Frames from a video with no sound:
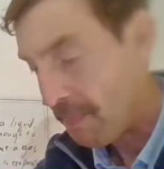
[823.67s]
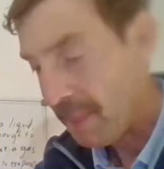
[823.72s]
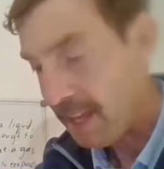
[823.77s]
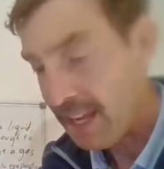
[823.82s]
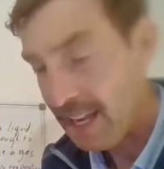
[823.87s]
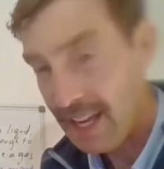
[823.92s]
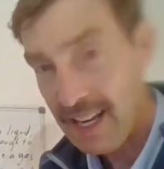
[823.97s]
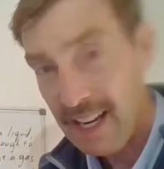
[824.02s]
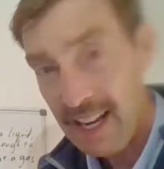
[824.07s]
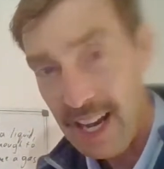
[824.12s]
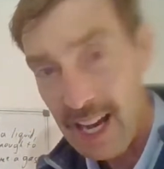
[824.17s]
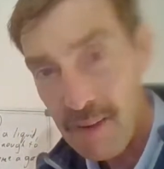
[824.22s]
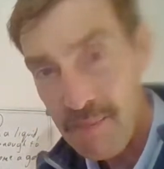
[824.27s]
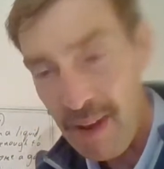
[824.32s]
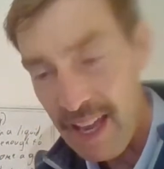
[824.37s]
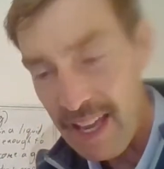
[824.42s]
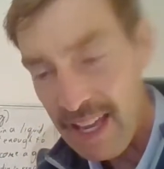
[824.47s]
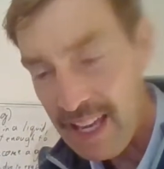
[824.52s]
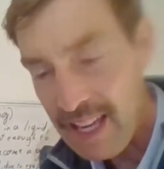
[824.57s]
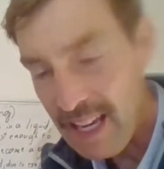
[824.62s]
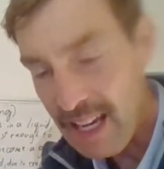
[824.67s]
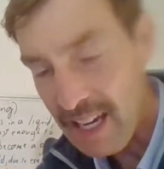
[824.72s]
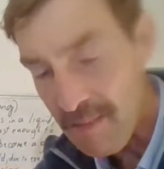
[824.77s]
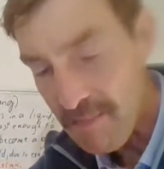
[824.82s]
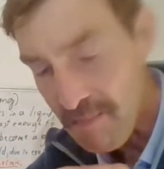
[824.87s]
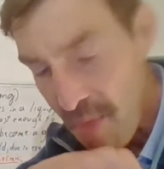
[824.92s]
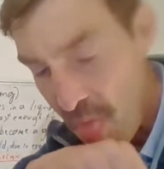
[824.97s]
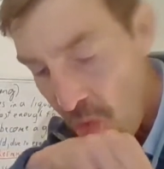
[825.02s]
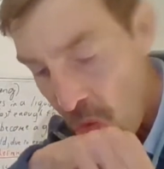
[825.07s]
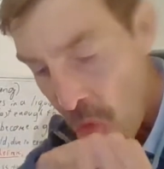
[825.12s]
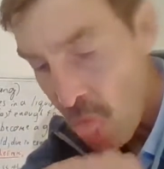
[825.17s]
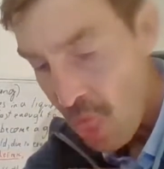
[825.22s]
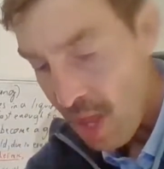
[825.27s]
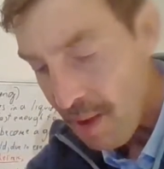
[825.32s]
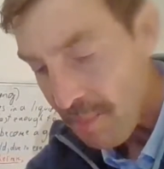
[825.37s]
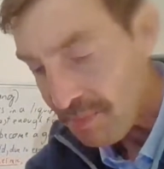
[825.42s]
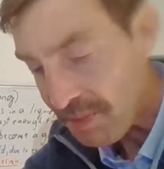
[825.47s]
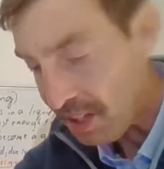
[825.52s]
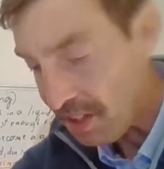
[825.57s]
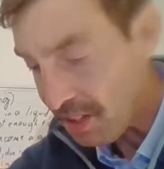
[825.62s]
And on my hand,
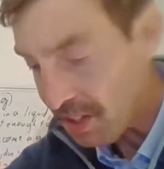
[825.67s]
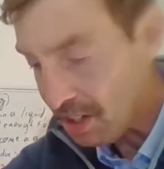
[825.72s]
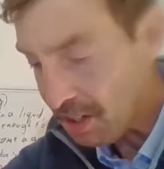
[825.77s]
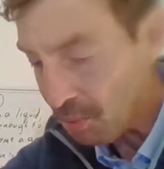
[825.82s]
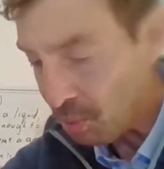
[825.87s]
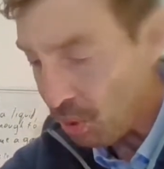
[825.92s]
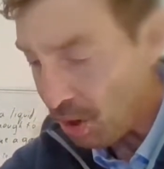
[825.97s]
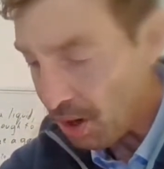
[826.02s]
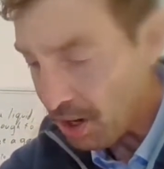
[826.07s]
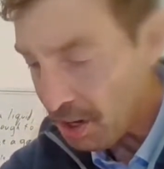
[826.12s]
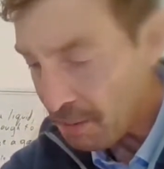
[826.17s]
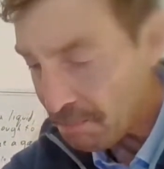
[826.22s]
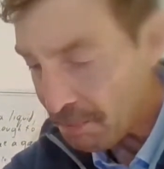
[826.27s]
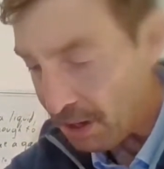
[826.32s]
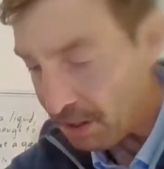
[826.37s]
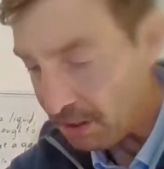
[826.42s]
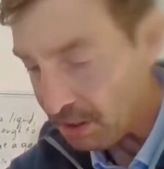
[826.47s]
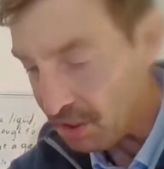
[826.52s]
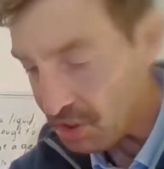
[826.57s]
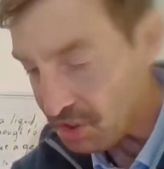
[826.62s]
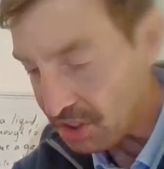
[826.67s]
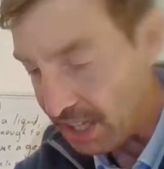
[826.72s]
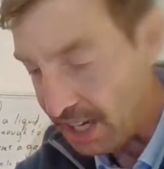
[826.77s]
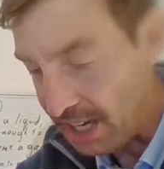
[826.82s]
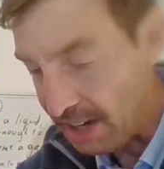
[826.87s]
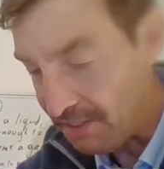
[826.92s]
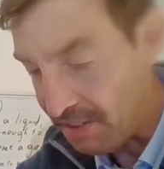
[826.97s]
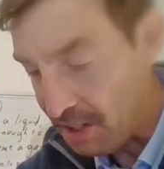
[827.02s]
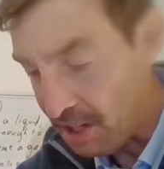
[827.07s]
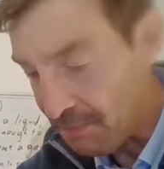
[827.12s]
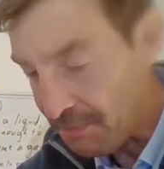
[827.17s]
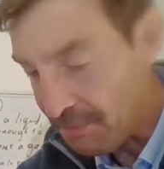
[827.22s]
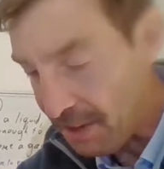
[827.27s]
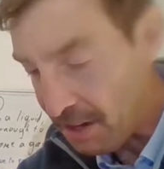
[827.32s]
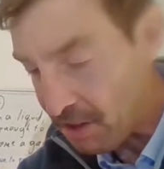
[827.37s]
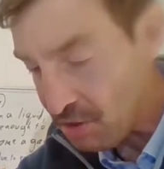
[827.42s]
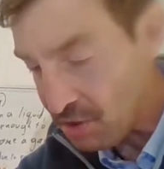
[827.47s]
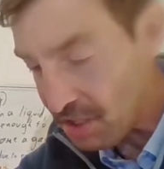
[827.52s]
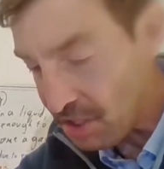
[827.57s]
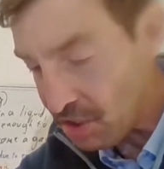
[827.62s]
the little water particles got to have enough
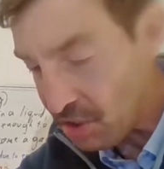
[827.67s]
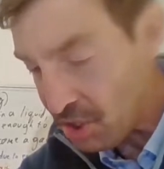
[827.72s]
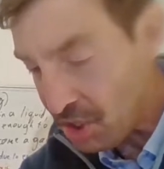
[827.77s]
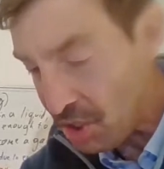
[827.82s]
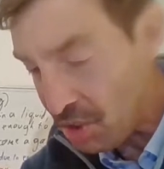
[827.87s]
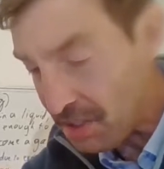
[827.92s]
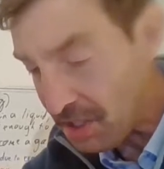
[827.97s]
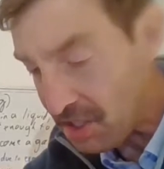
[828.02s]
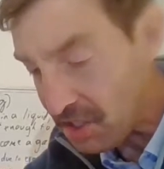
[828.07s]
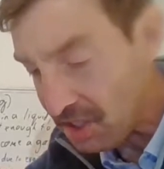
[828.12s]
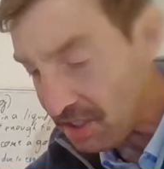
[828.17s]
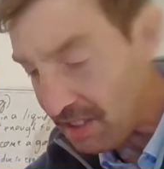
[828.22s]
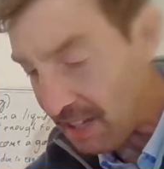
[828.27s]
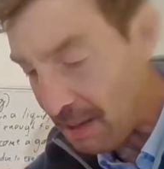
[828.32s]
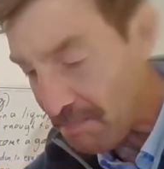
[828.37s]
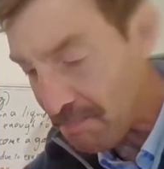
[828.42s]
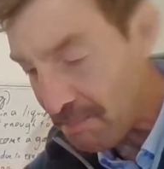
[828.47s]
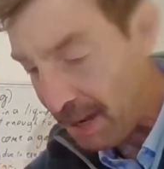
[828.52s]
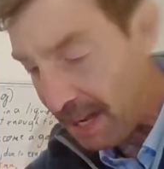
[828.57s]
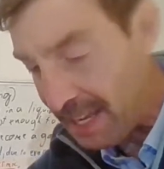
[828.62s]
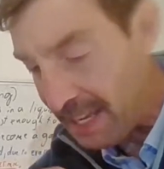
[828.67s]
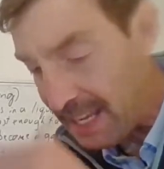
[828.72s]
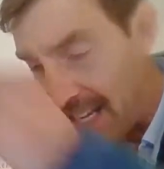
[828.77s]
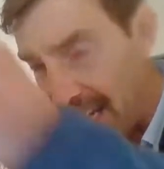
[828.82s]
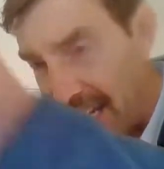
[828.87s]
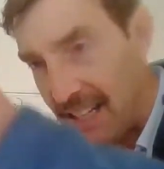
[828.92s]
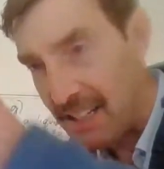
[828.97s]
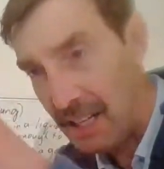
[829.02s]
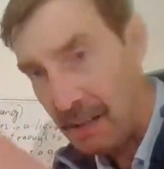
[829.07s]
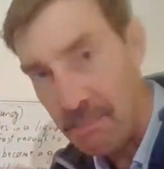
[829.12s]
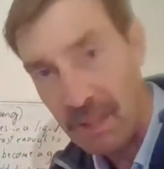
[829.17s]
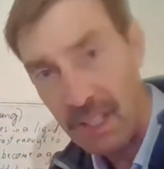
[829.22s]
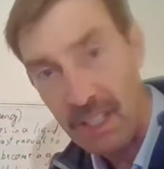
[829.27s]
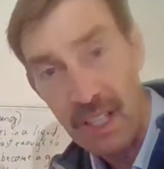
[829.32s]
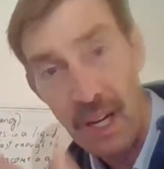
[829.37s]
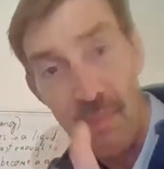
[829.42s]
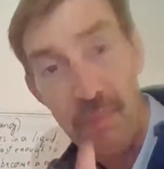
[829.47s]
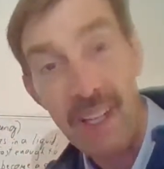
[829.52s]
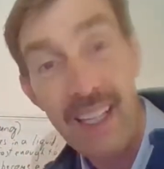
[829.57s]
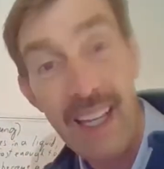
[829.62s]
energy to escape my hand and
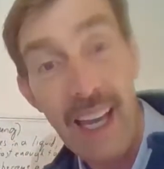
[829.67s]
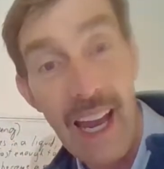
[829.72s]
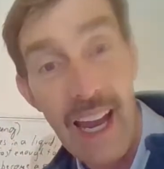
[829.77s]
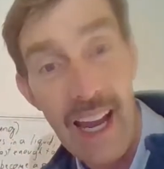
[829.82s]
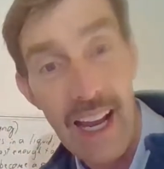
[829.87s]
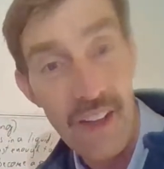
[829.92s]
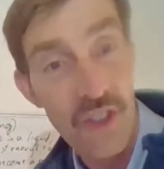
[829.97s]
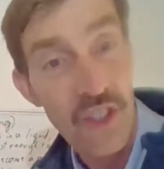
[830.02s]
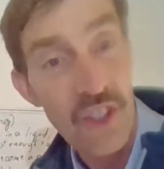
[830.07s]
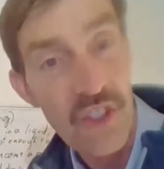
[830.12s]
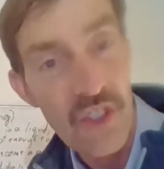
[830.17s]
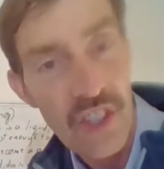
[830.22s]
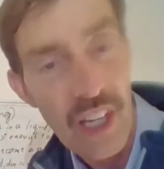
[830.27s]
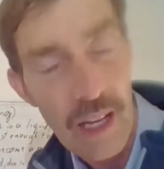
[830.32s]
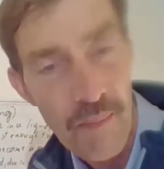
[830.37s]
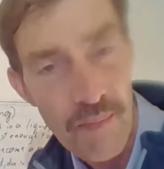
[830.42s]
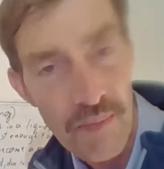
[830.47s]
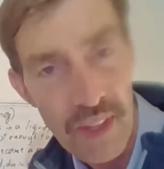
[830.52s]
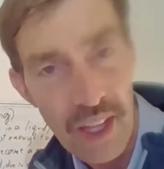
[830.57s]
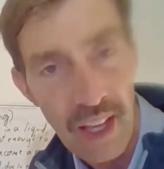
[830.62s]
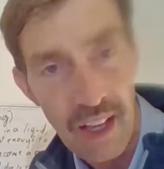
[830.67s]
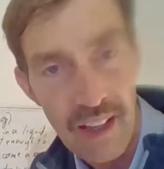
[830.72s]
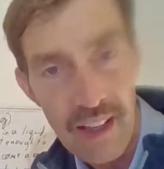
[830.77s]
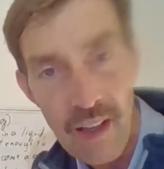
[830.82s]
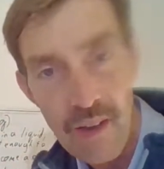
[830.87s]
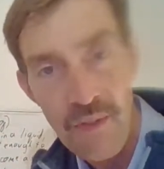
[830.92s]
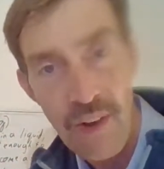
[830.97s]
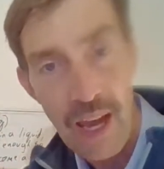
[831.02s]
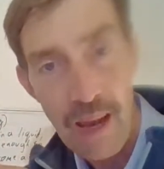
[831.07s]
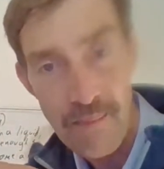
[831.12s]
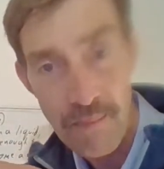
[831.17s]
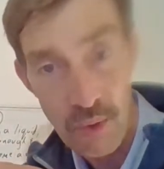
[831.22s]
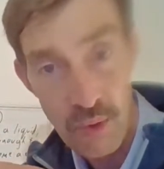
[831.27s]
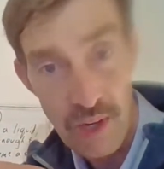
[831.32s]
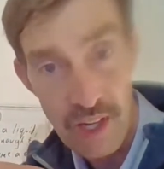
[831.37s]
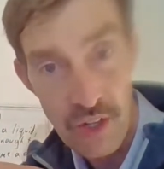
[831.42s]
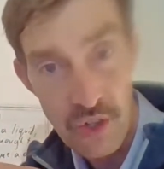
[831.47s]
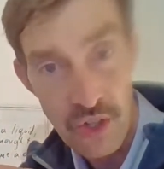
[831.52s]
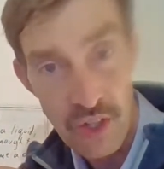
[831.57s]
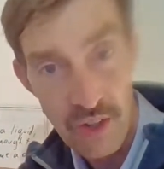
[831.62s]
become a gas. Same thing,
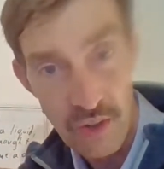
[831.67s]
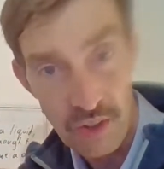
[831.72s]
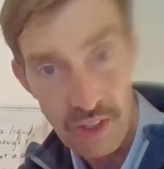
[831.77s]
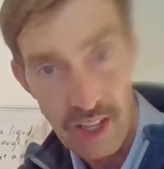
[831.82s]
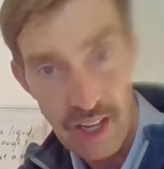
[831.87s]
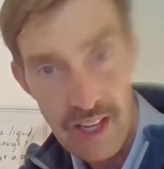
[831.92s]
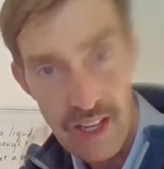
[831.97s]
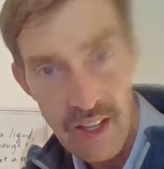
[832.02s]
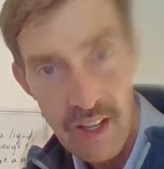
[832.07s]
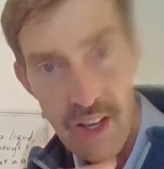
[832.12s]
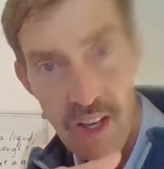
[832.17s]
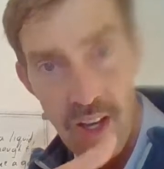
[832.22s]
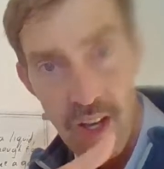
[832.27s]
evaporation, okay?